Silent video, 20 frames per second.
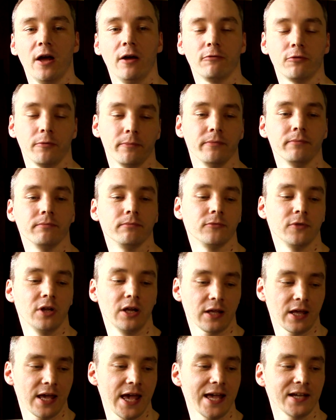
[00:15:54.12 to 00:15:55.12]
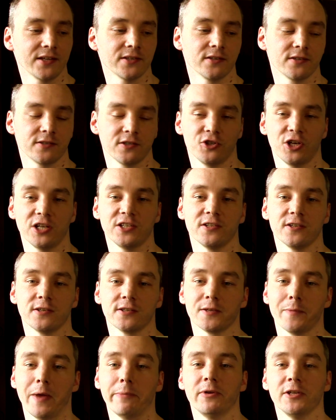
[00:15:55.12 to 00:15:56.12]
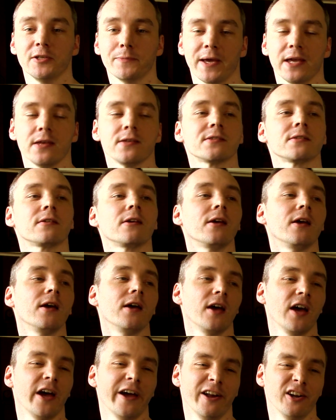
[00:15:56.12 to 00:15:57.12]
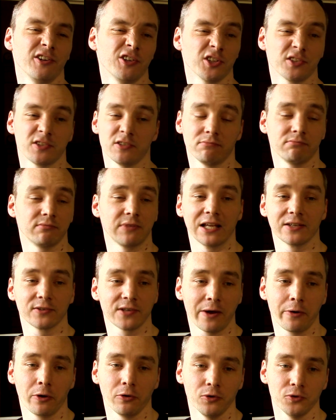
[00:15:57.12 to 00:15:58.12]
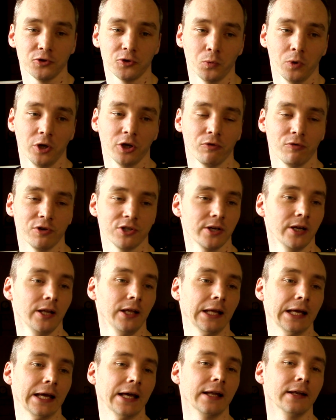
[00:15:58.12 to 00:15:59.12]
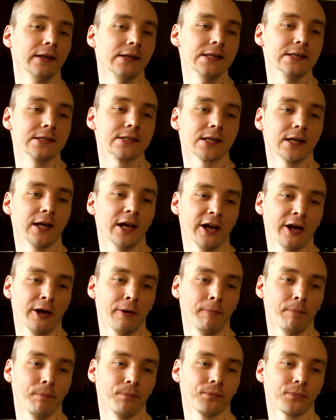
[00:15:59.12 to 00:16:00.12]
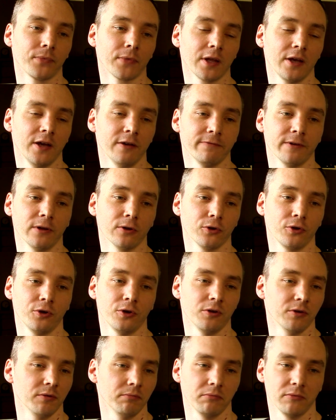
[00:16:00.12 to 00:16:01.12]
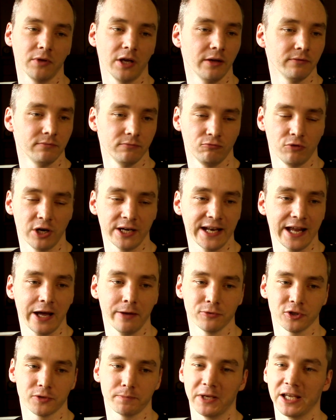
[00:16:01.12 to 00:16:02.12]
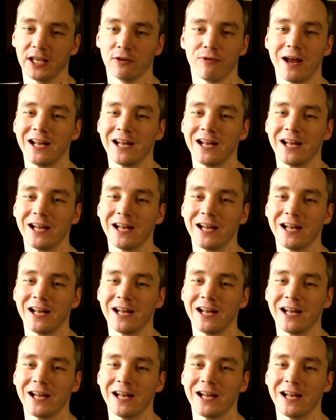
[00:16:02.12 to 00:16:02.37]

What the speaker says: from like a hex that's adjacent to some empty space. Just that's how it used to work originally, and it felt good. And right now I'm just picking